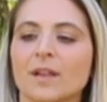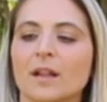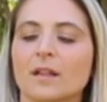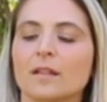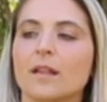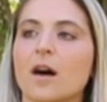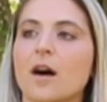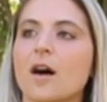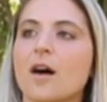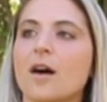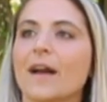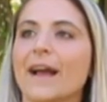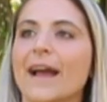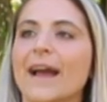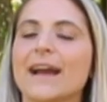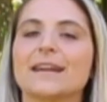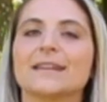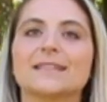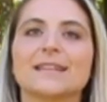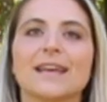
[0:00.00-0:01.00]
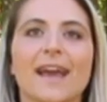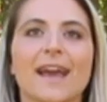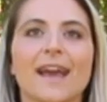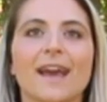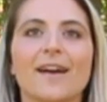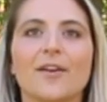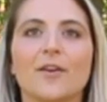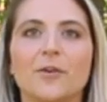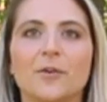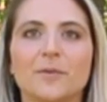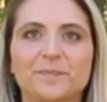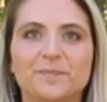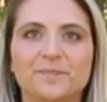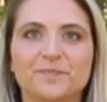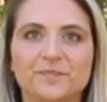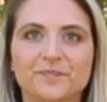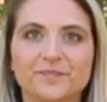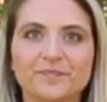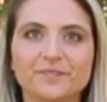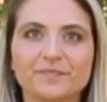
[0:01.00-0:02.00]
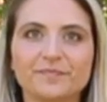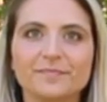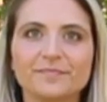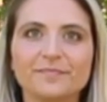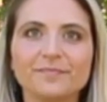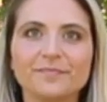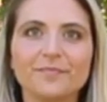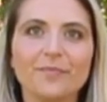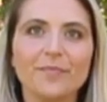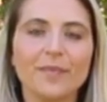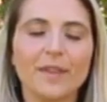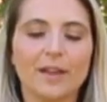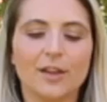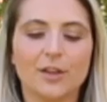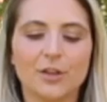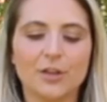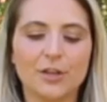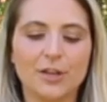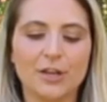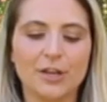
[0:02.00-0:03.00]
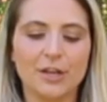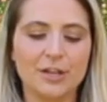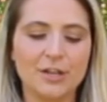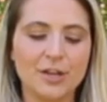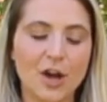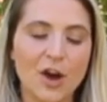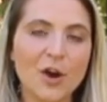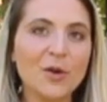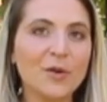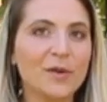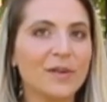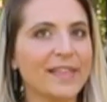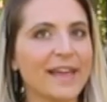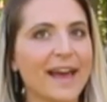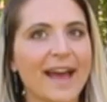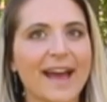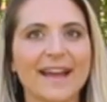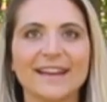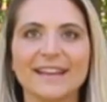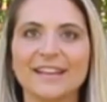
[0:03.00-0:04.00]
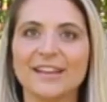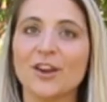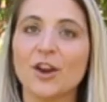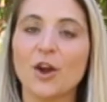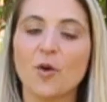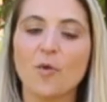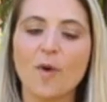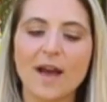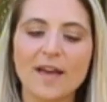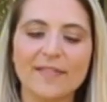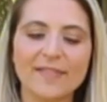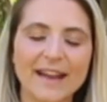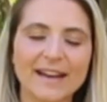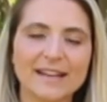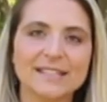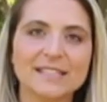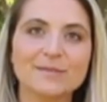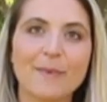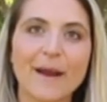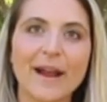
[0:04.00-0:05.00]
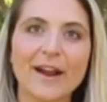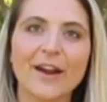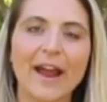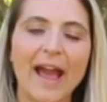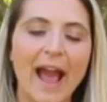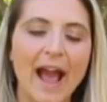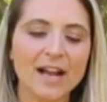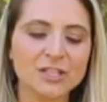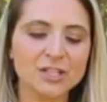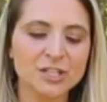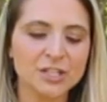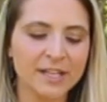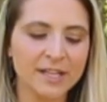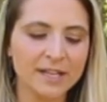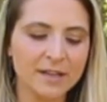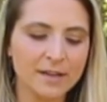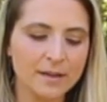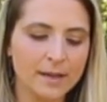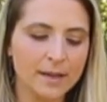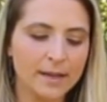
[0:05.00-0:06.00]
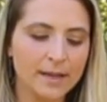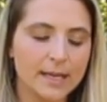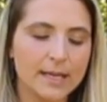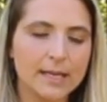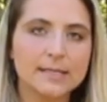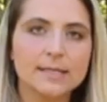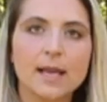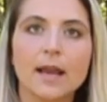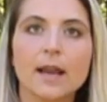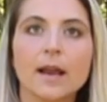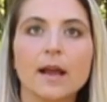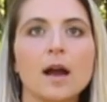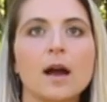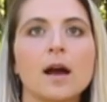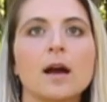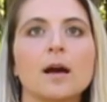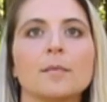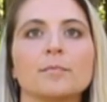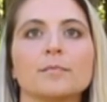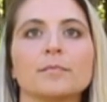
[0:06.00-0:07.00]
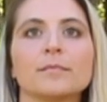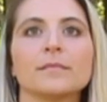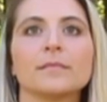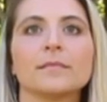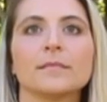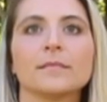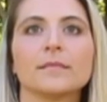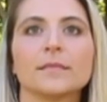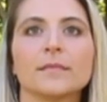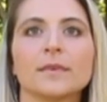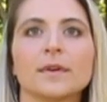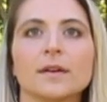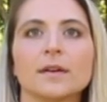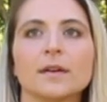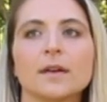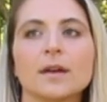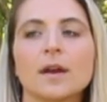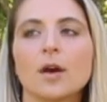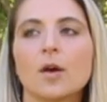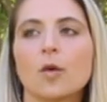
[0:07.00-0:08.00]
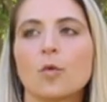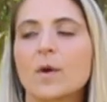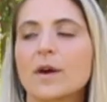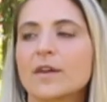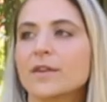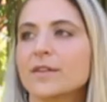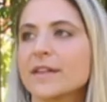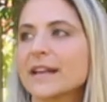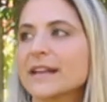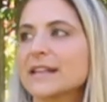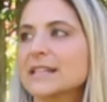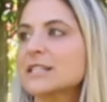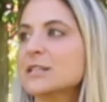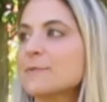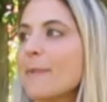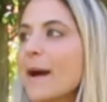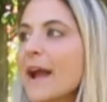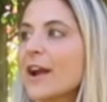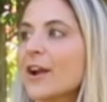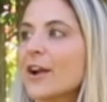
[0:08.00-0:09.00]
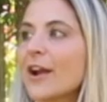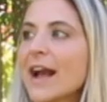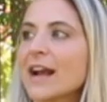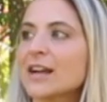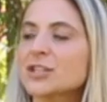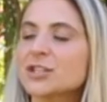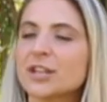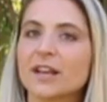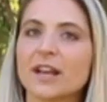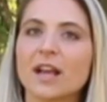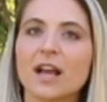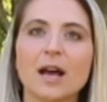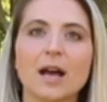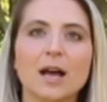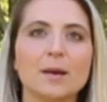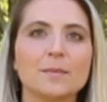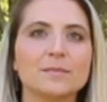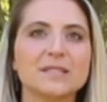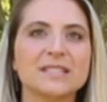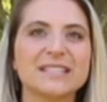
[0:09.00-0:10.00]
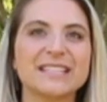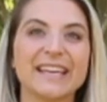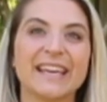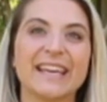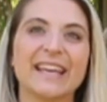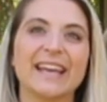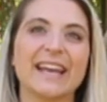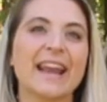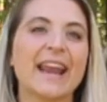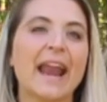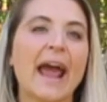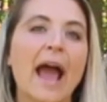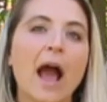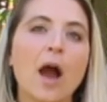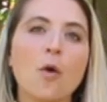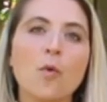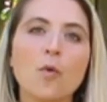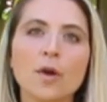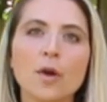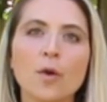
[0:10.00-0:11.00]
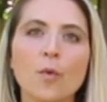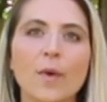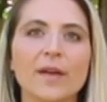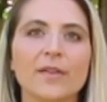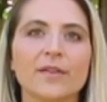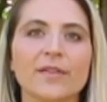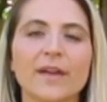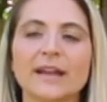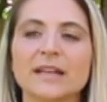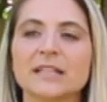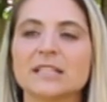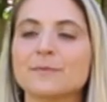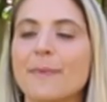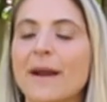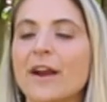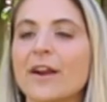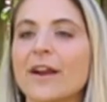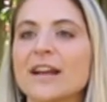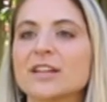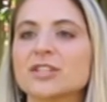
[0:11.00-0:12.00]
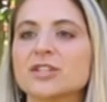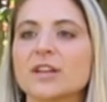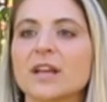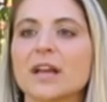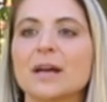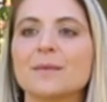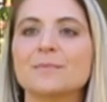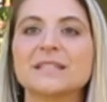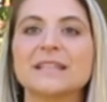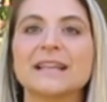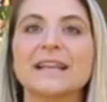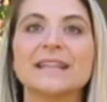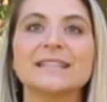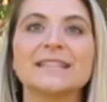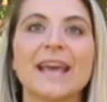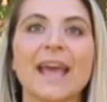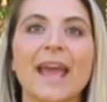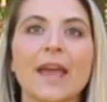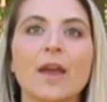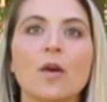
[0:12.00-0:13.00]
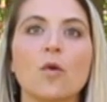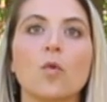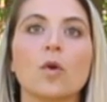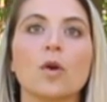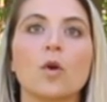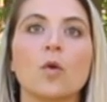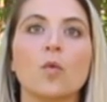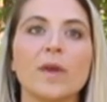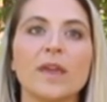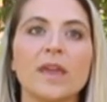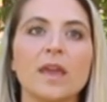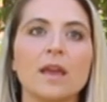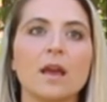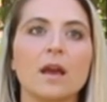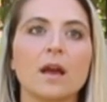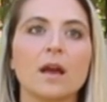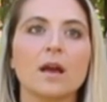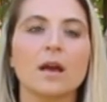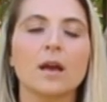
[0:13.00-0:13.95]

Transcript: Long exhale. Good. Know that, you know what, that inspired action is going to come whether that inspired action comes in an hour, whether that inspired action comes in a day or a week,